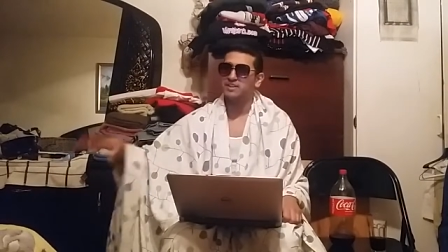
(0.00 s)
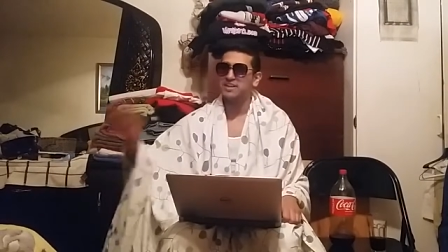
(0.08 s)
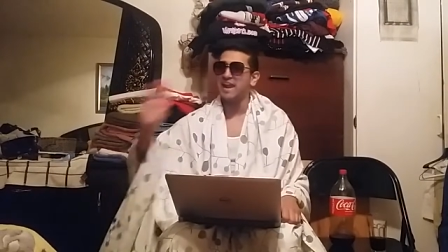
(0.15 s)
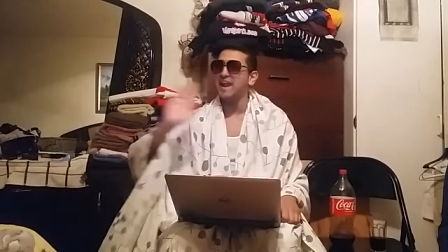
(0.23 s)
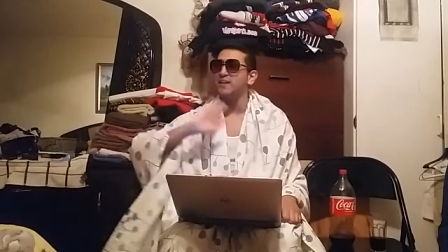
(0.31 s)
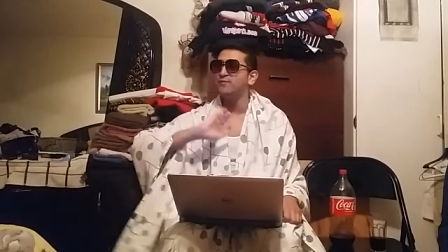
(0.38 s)

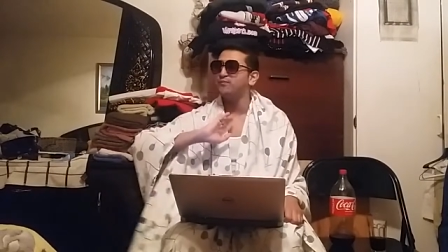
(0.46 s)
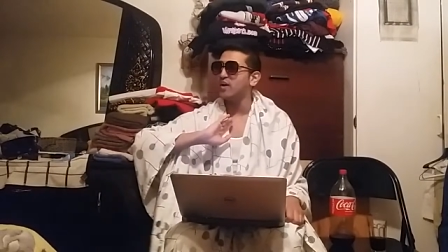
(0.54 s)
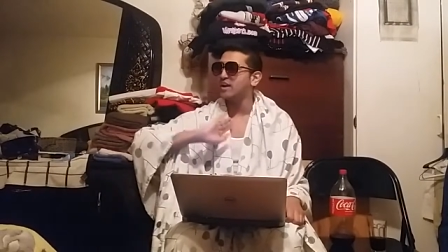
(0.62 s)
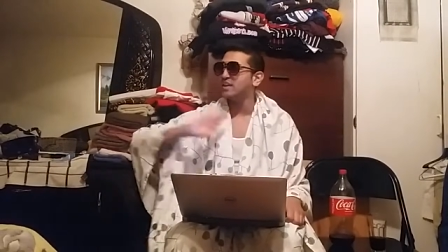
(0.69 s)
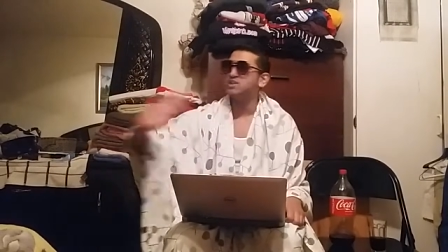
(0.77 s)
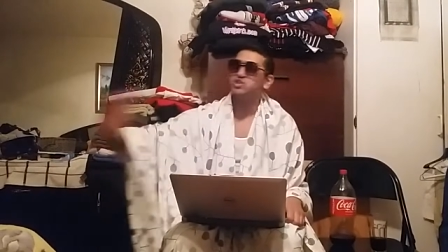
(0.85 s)
Gay
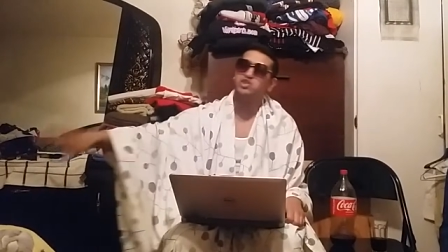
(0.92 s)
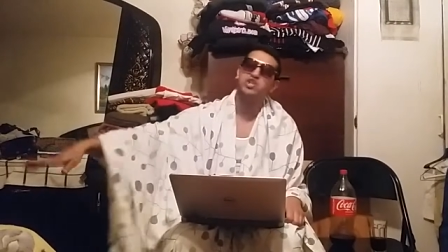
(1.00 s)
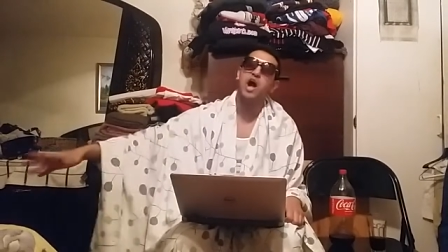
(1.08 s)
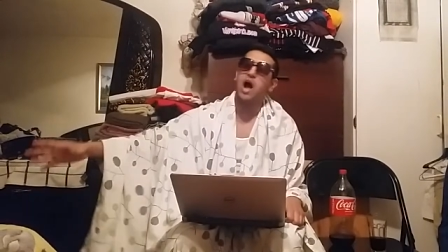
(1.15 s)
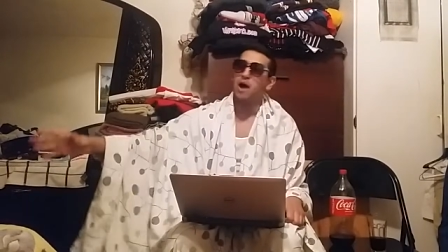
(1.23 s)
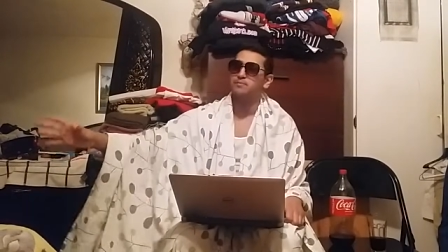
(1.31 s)
fucking
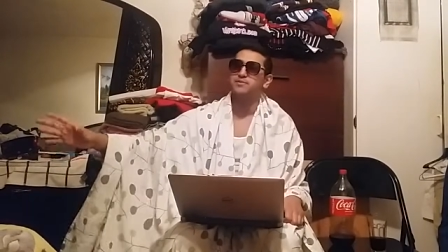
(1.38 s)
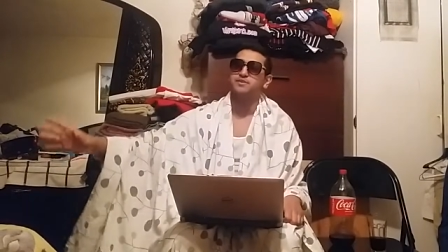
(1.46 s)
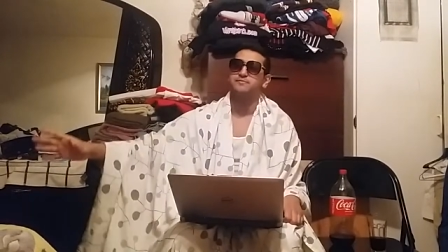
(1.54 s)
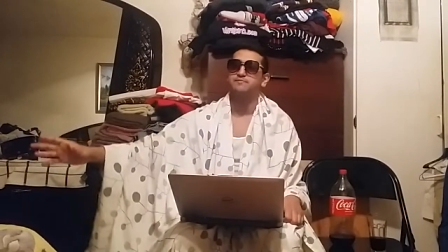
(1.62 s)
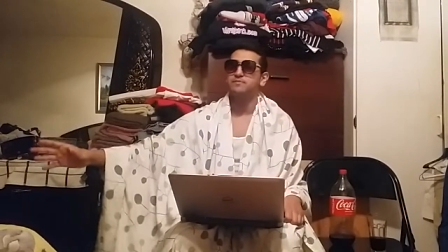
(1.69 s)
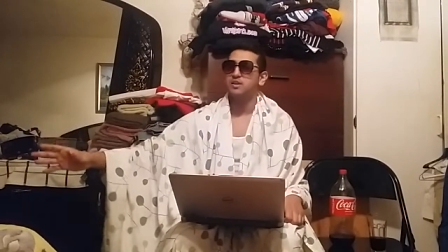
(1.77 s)

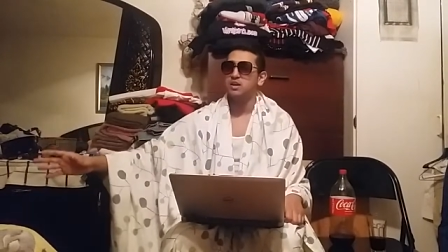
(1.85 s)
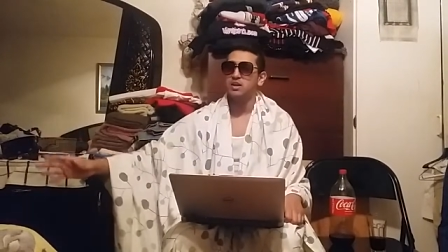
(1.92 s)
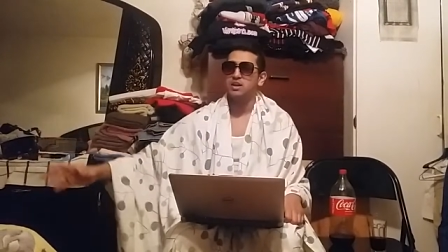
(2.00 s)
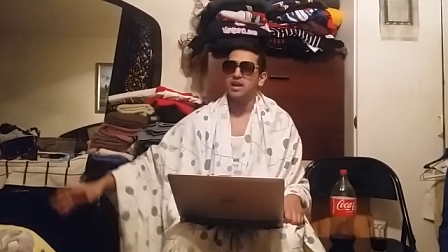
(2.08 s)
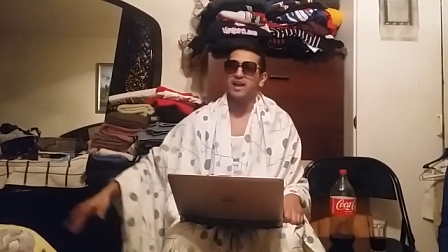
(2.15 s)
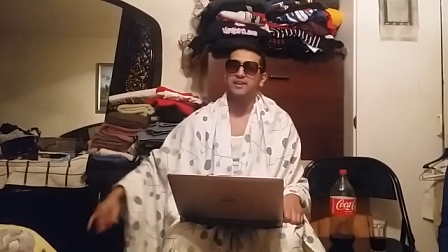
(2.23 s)
chops.
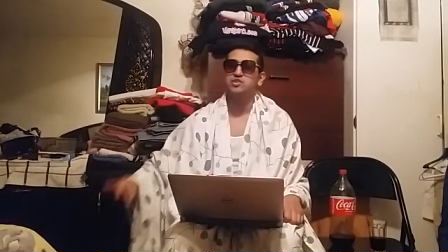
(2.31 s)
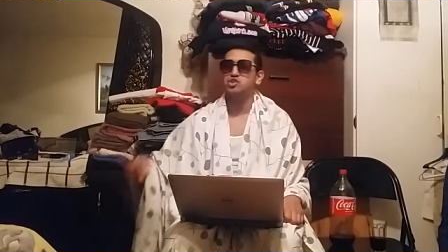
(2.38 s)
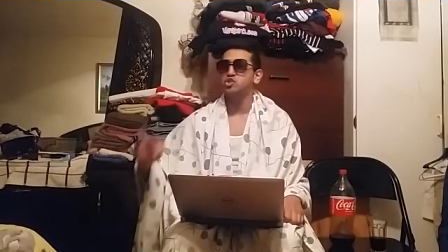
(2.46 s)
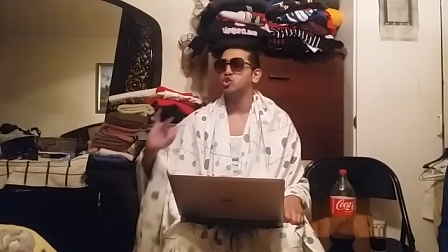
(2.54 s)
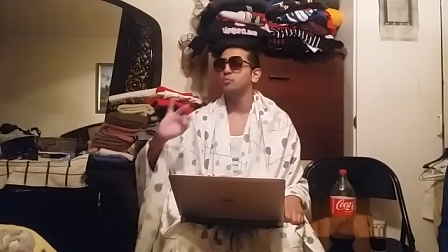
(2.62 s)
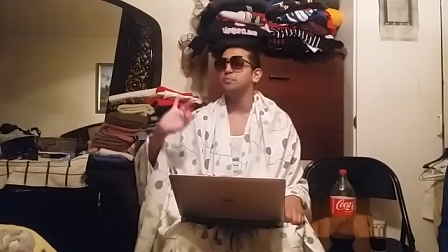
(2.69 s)
And
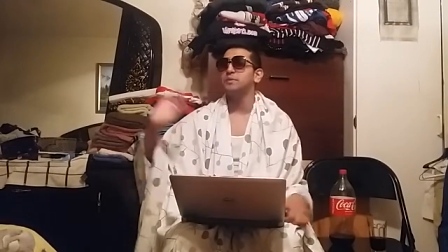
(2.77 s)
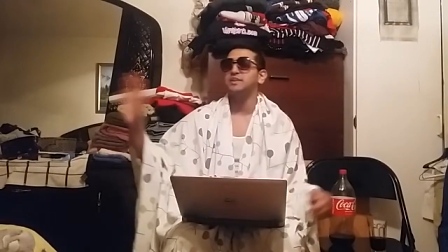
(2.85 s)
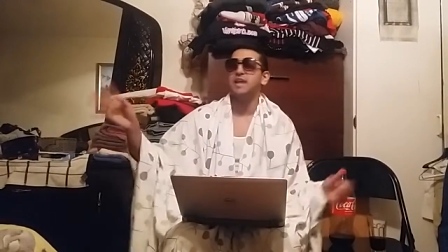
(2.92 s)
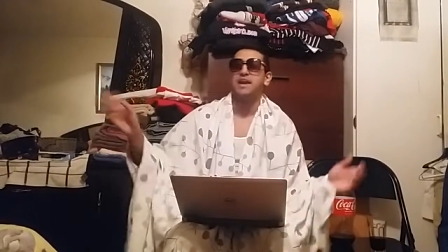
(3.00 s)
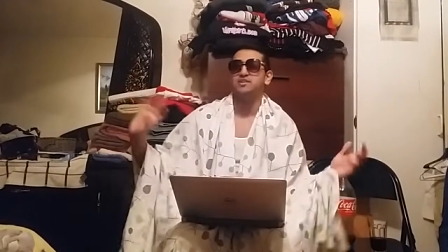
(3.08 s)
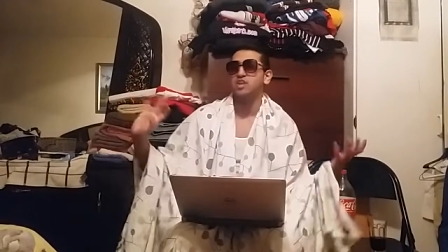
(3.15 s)

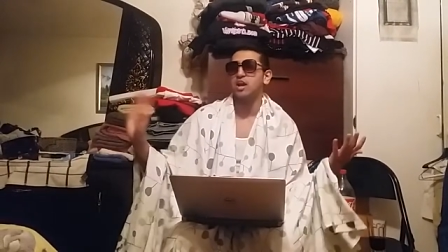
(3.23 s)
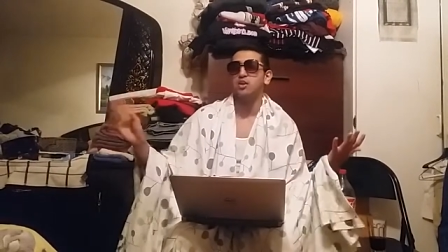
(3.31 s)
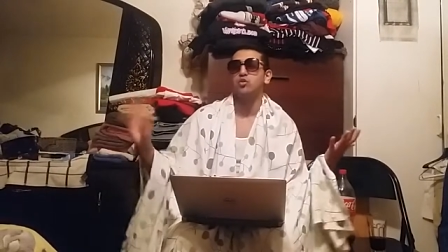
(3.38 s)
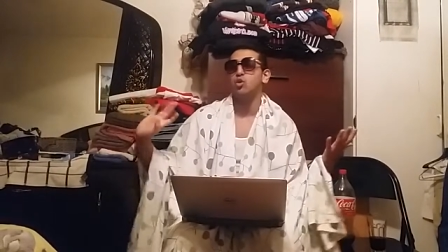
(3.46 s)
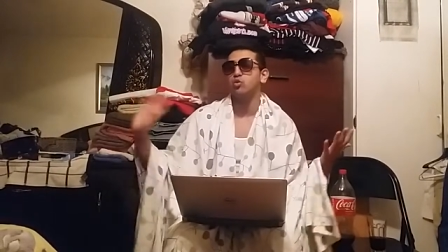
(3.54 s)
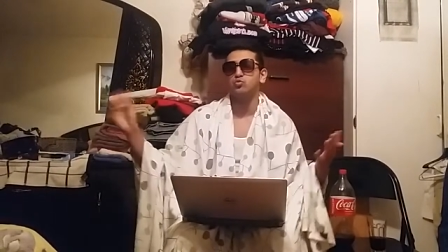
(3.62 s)
stupid gay
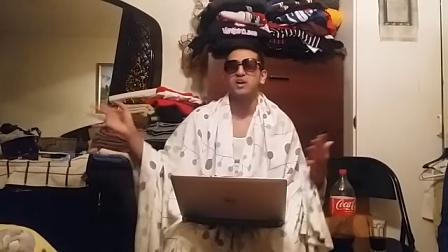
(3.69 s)
technical